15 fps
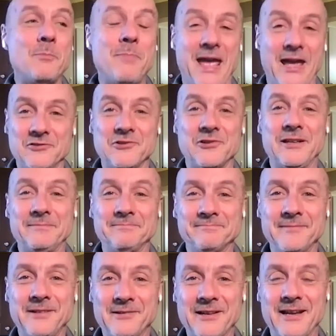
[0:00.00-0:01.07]
badger him.
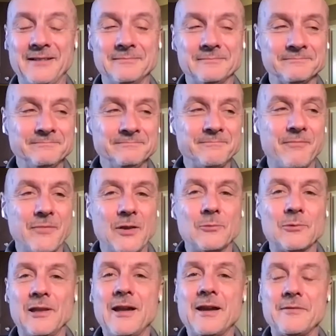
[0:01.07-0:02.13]
Okay. Yeah.
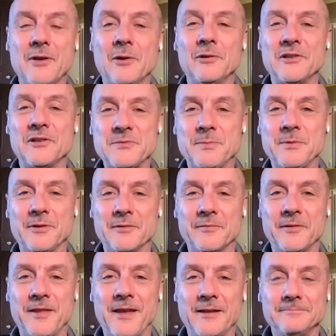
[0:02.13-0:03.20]
Rely on the Holy Spirit
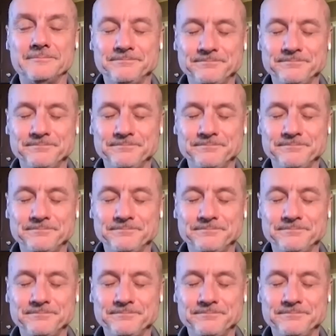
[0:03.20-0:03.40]
for that.